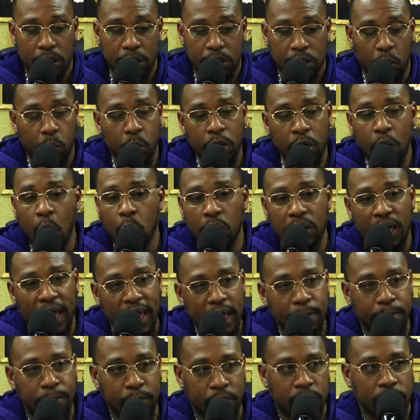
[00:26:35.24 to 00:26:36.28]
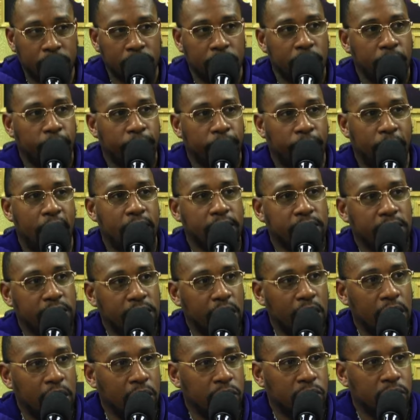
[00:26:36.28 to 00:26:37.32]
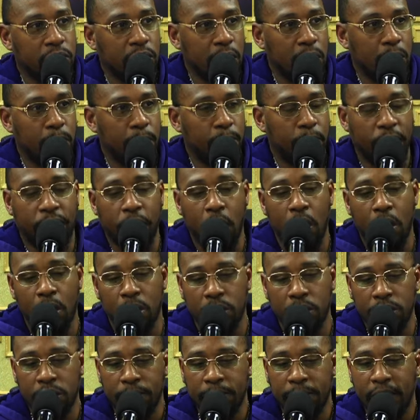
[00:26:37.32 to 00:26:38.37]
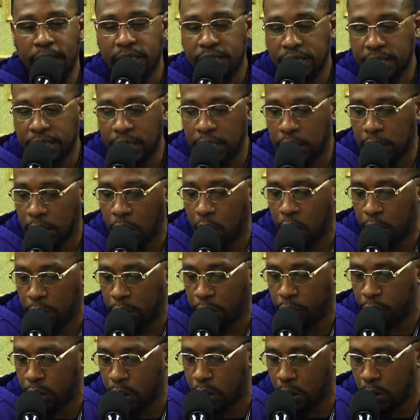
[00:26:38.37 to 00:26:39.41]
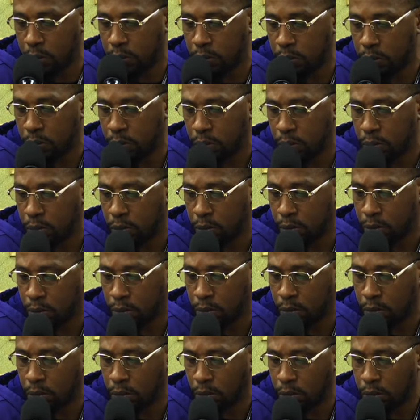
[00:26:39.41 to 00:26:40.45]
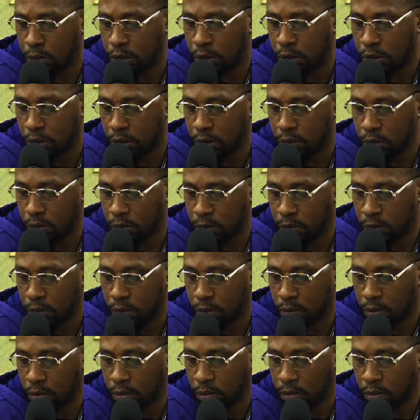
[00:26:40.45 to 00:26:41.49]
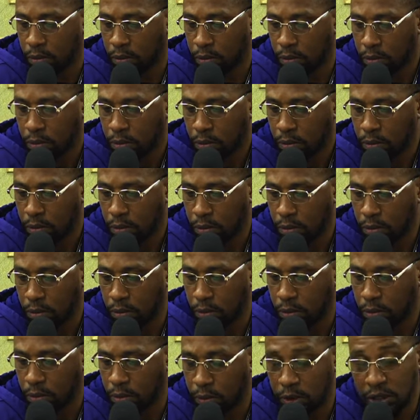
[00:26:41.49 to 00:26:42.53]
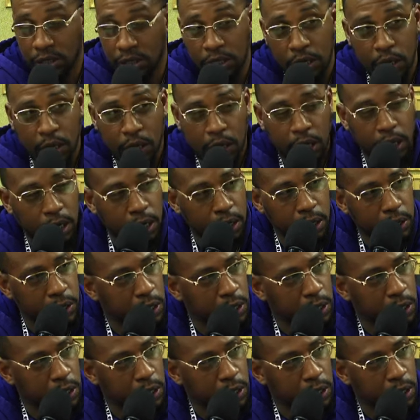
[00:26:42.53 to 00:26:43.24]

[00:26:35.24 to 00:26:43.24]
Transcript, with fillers: So we don't labor for ourselves, but for all them that seek learning. Read on. Hear me, O ye great men of the people. Hear